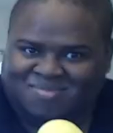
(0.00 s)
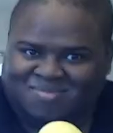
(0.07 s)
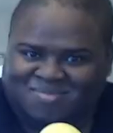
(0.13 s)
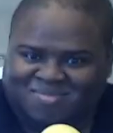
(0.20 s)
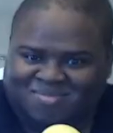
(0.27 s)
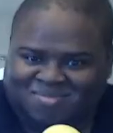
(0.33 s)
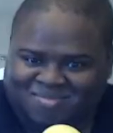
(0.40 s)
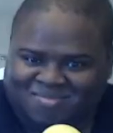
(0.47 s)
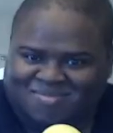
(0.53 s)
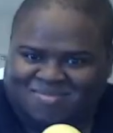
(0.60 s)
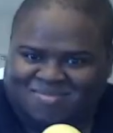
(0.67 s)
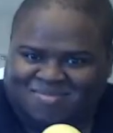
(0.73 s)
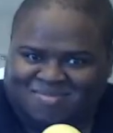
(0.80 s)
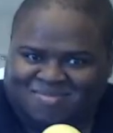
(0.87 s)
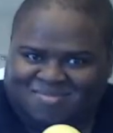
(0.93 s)

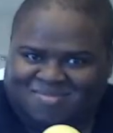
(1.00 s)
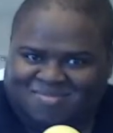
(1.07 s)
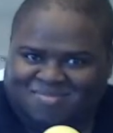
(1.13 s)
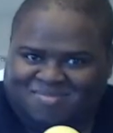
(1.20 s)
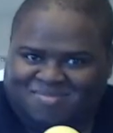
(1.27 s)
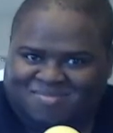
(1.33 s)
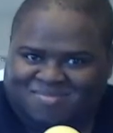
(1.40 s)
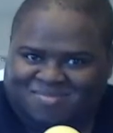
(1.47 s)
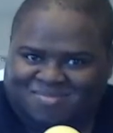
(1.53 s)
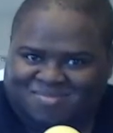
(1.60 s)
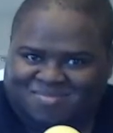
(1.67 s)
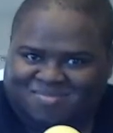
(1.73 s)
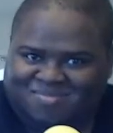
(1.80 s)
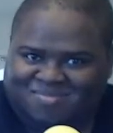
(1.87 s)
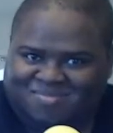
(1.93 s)

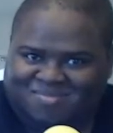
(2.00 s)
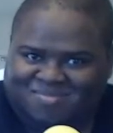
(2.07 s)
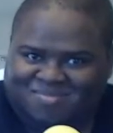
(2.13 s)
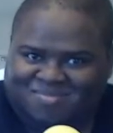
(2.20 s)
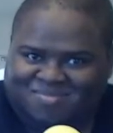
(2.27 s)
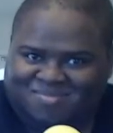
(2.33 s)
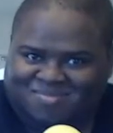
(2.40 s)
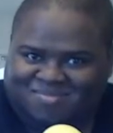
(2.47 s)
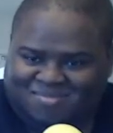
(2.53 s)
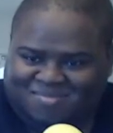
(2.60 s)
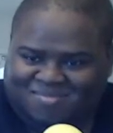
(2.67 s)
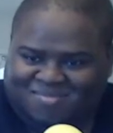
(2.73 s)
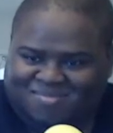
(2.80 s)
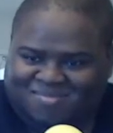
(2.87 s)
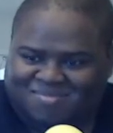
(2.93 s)

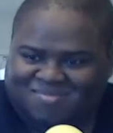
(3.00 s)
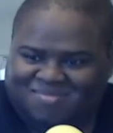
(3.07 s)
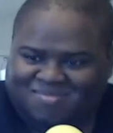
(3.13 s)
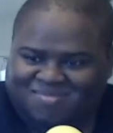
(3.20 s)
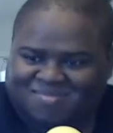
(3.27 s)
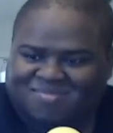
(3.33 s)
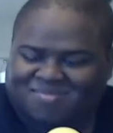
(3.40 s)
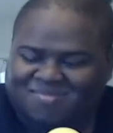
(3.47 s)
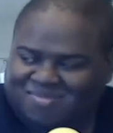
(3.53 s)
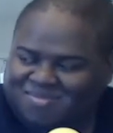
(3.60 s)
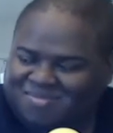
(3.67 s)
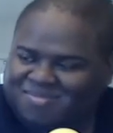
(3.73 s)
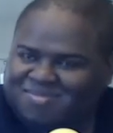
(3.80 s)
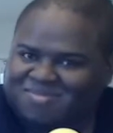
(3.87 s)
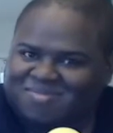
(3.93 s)

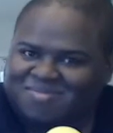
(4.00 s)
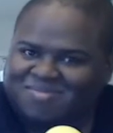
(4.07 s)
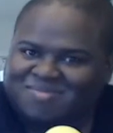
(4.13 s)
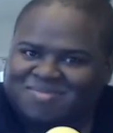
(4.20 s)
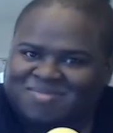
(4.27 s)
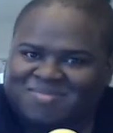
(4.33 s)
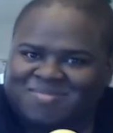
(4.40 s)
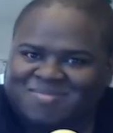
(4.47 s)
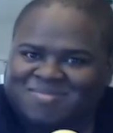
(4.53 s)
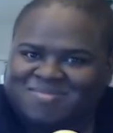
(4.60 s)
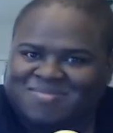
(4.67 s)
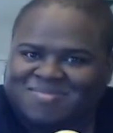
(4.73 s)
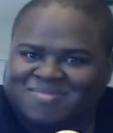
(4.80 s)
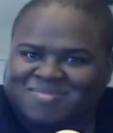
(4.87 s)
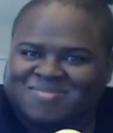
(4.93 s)

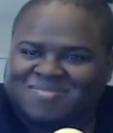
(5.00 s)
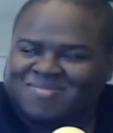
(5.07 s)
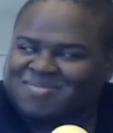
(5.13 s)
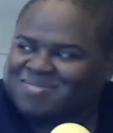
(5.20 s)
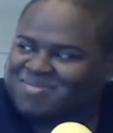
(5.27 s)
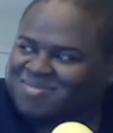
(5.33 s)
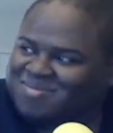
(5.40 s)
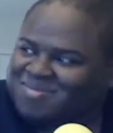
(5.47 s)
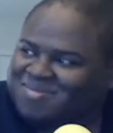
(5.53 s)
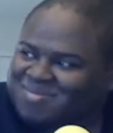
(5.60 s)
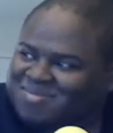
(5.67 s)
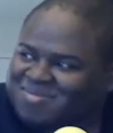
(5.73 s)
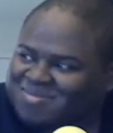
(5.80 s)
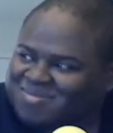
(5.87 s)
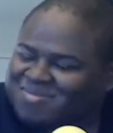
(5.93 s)

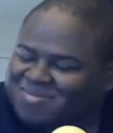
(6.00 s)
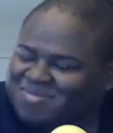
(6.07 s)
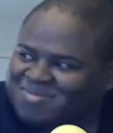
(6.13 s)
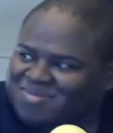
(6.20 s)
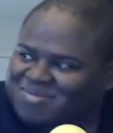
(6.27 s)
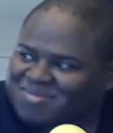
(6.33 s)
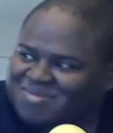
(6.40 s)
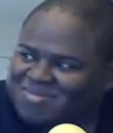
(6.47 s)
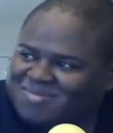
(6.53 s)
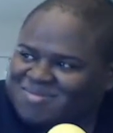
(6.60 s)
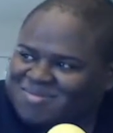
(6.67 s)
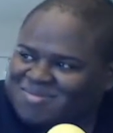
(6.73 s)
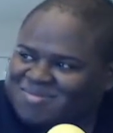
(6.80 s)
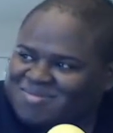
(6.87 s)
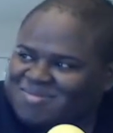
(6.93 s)

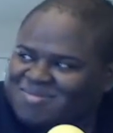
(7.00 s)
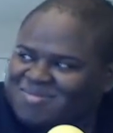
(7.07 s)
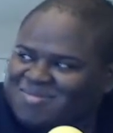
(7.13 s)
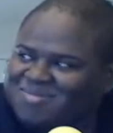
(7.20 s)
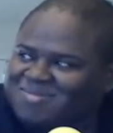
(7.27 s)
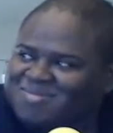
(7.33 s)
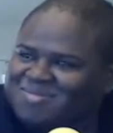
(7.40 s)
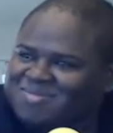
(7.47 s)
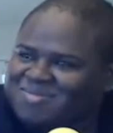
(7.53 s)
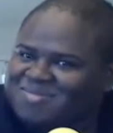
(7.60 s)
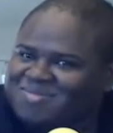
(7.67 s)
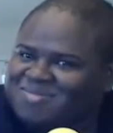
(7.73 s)
(silent)